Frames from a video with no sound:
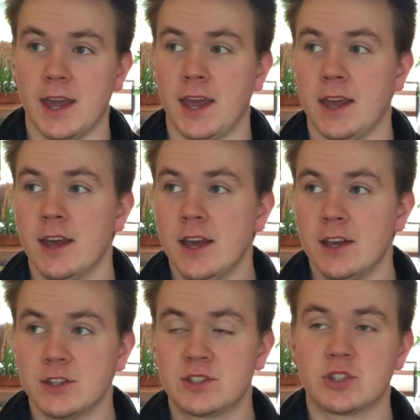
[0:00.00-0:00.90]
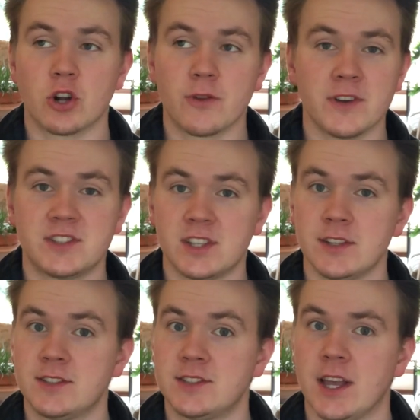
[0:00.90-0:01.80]
a
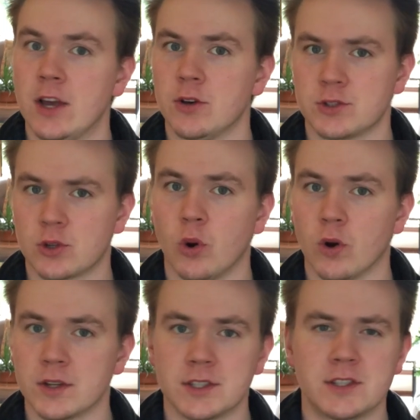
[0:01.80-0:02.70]
services sales course.